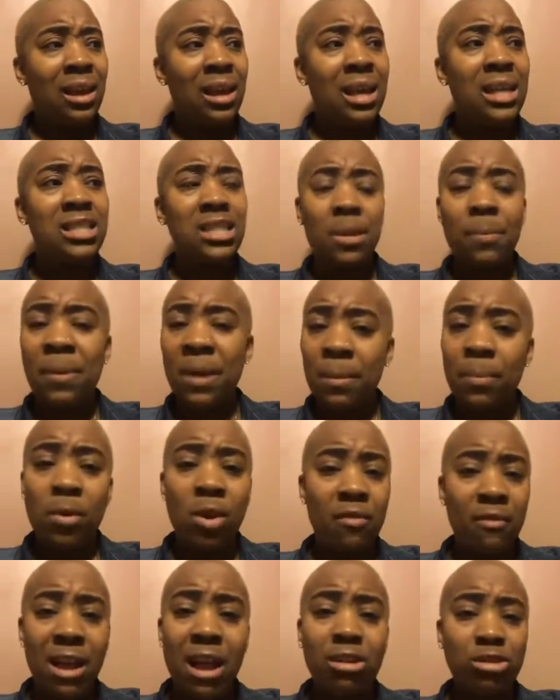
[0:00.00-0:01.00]
It's the people
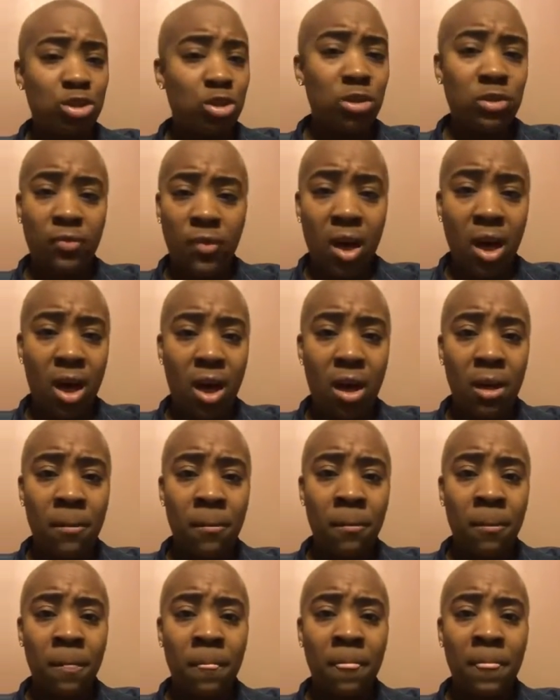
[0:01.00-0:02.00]
around you's fault.
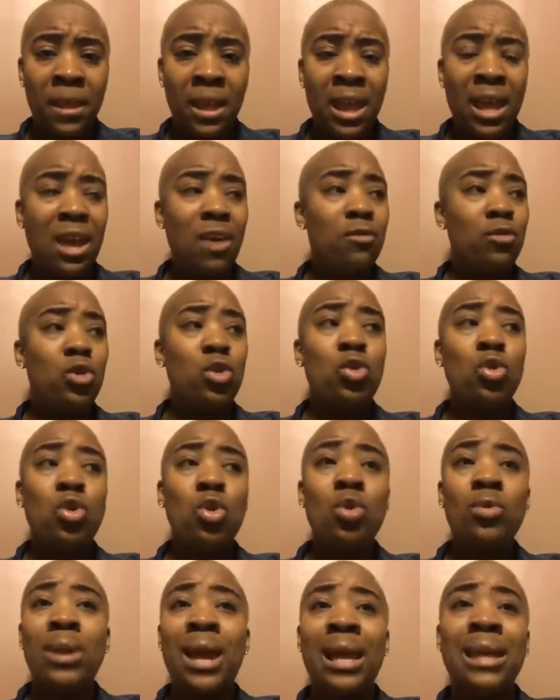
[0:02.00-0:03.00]
If
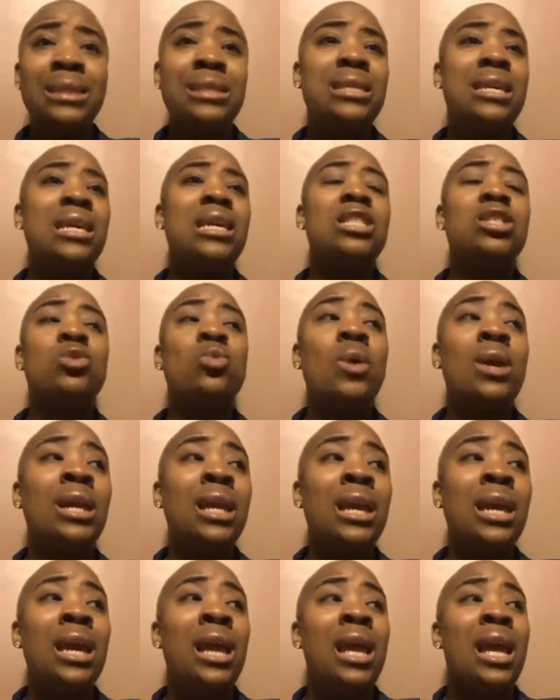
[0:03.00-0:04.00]
you 19,
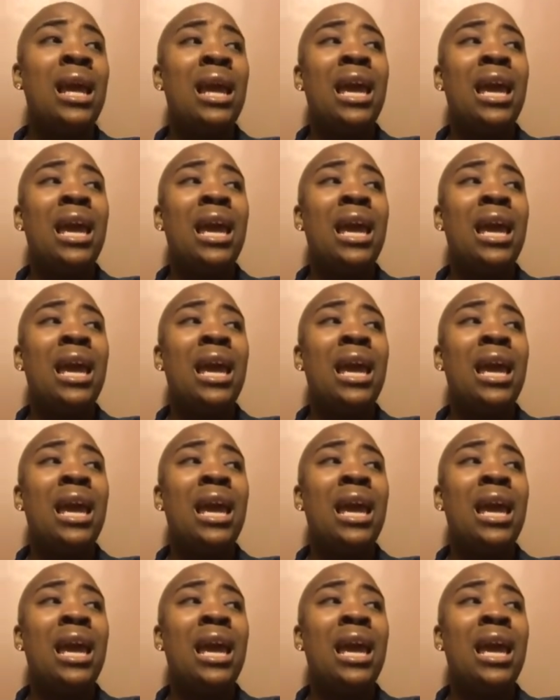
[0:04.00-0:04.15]
20,